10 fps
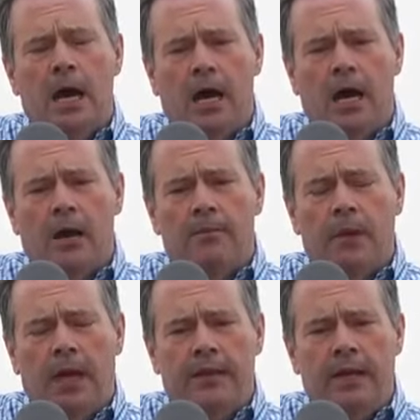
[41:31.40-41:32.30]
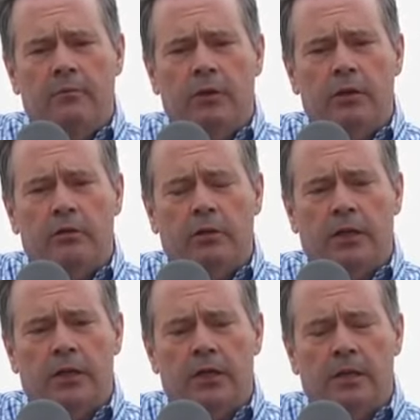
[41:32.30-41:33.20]
And then we'll,
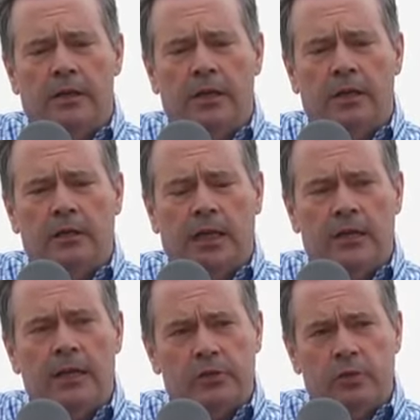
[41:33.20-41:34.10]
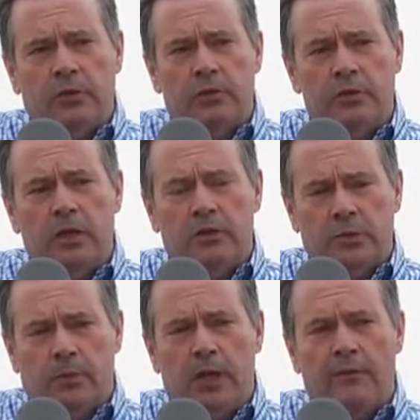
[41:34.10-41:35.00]
I think, late next winter,
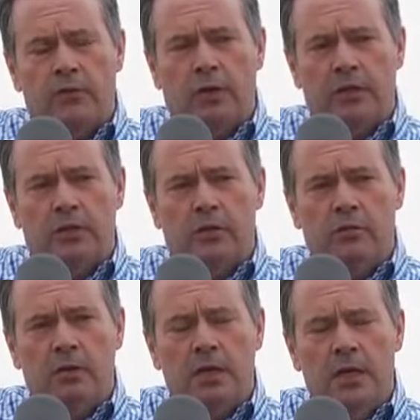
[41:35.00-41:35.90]
spring of 22,